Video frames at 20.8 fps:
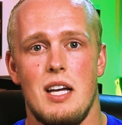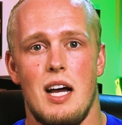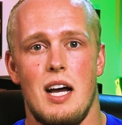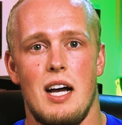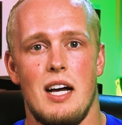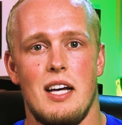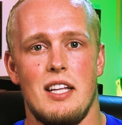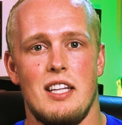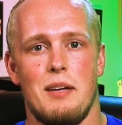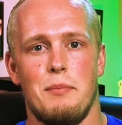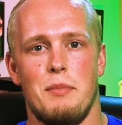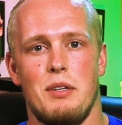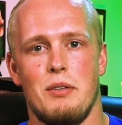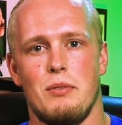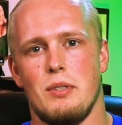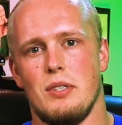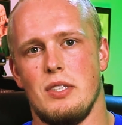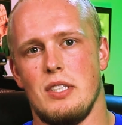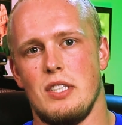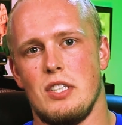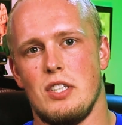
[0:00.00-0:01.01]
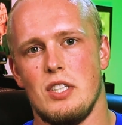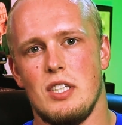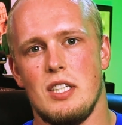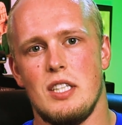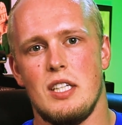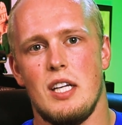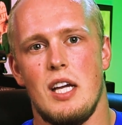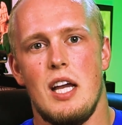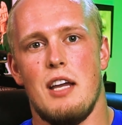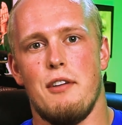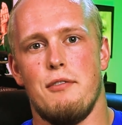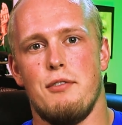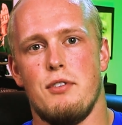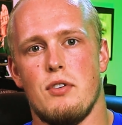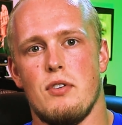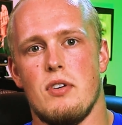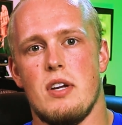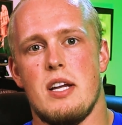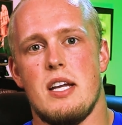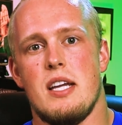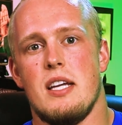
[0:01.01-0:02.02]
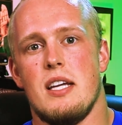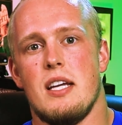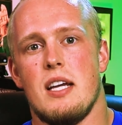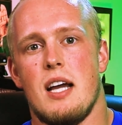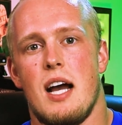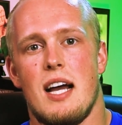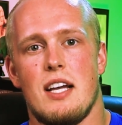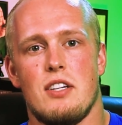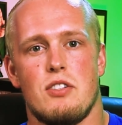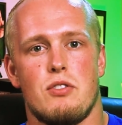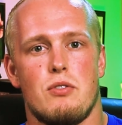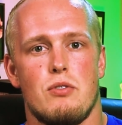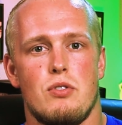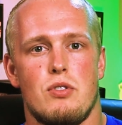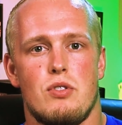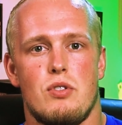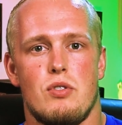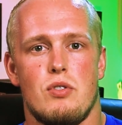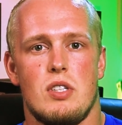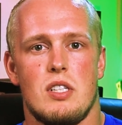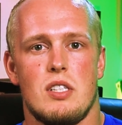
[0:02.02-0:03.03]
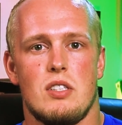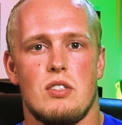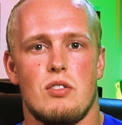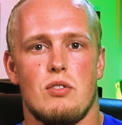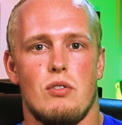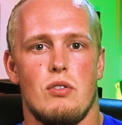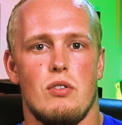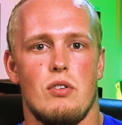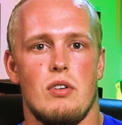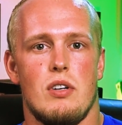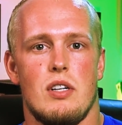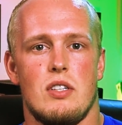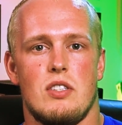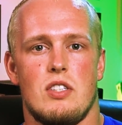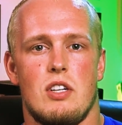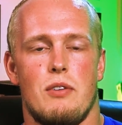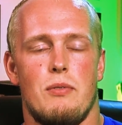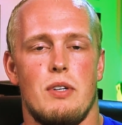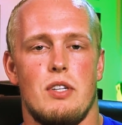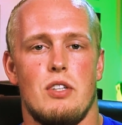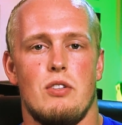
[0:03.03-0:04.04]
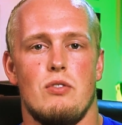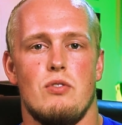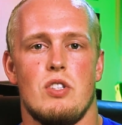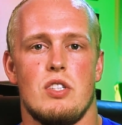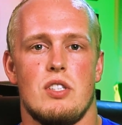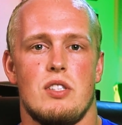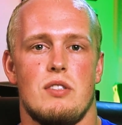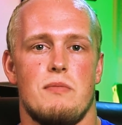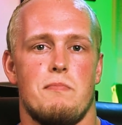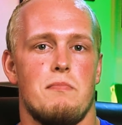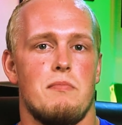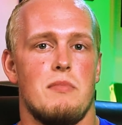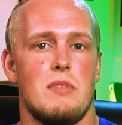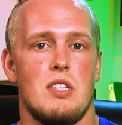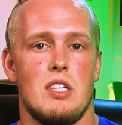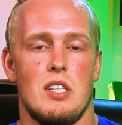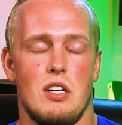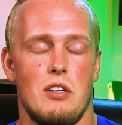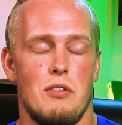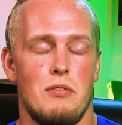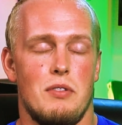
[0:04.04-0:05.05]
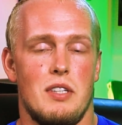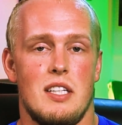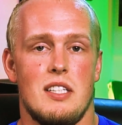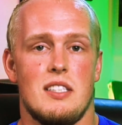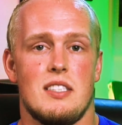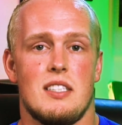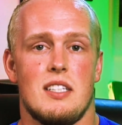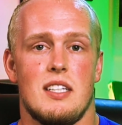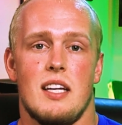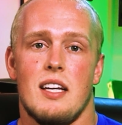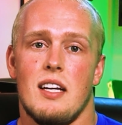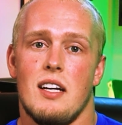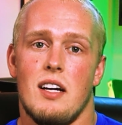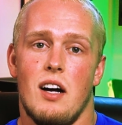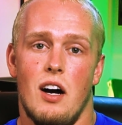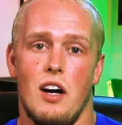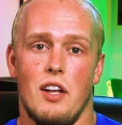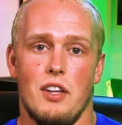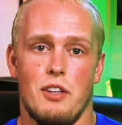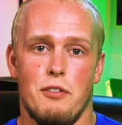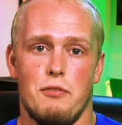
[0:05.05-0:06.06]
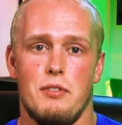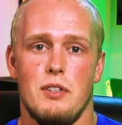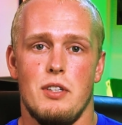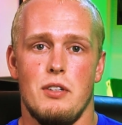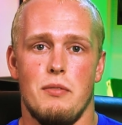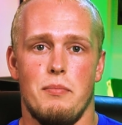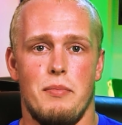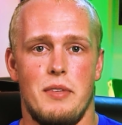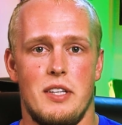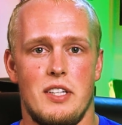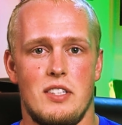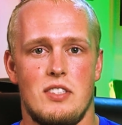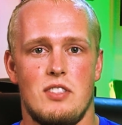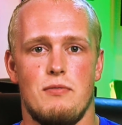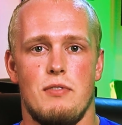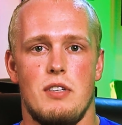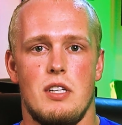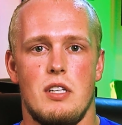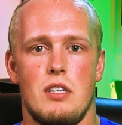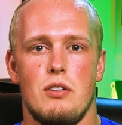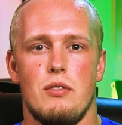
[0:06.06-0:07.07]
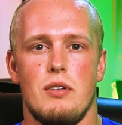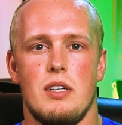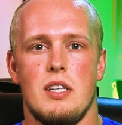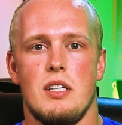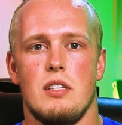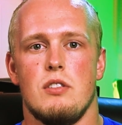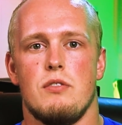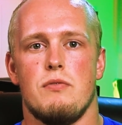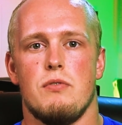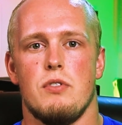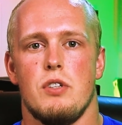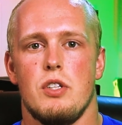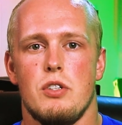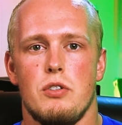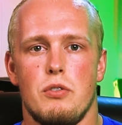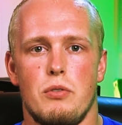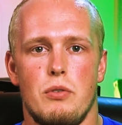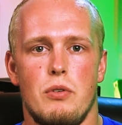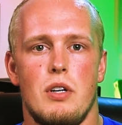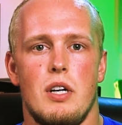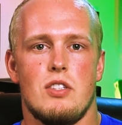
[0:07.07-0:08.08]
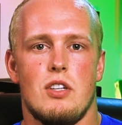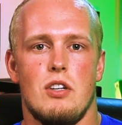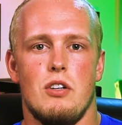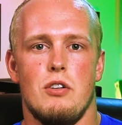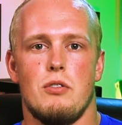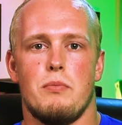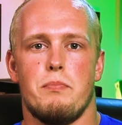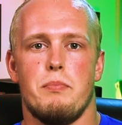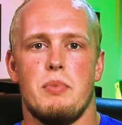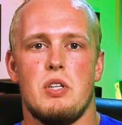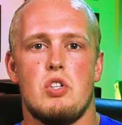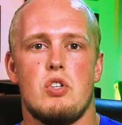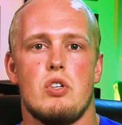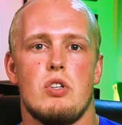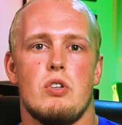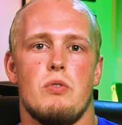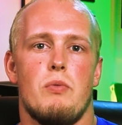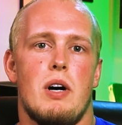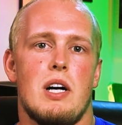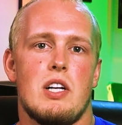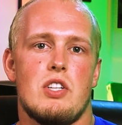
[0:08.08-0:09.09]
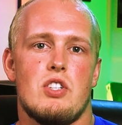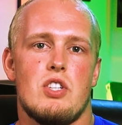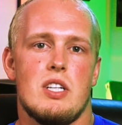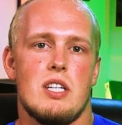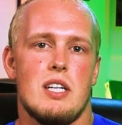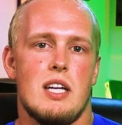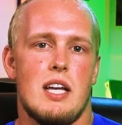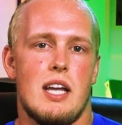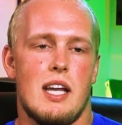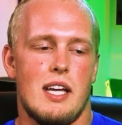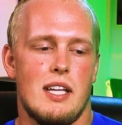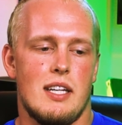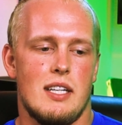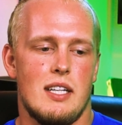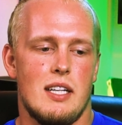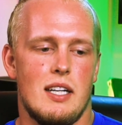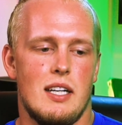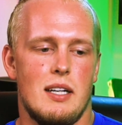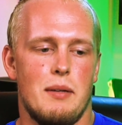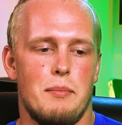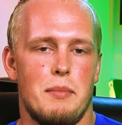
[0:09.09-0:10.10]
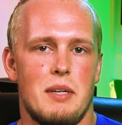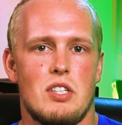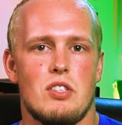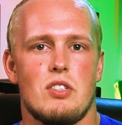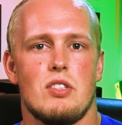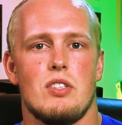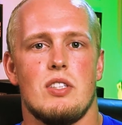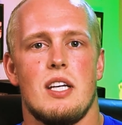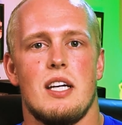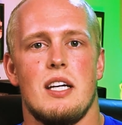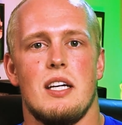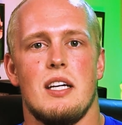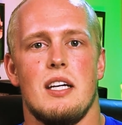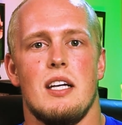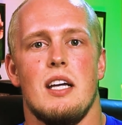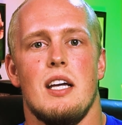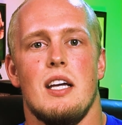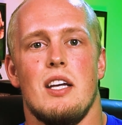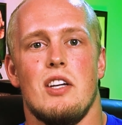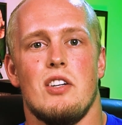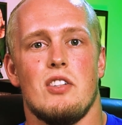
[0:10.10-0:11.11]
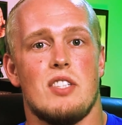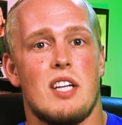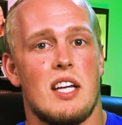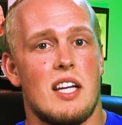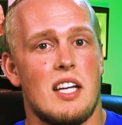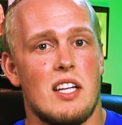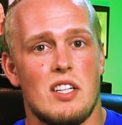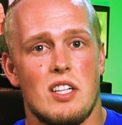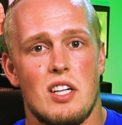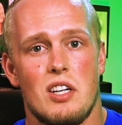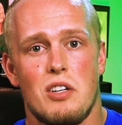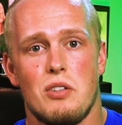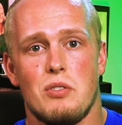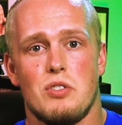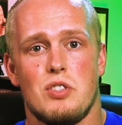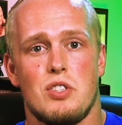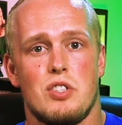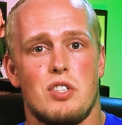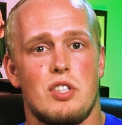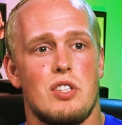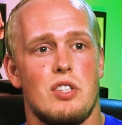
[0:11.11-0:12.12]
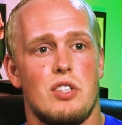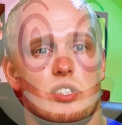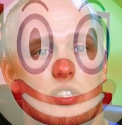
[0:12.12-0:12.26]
That'd be really good. If you're a high school student or someone who just needs to get on the field, this video is for you. So be sure to watch it and make sure that you're taking notes.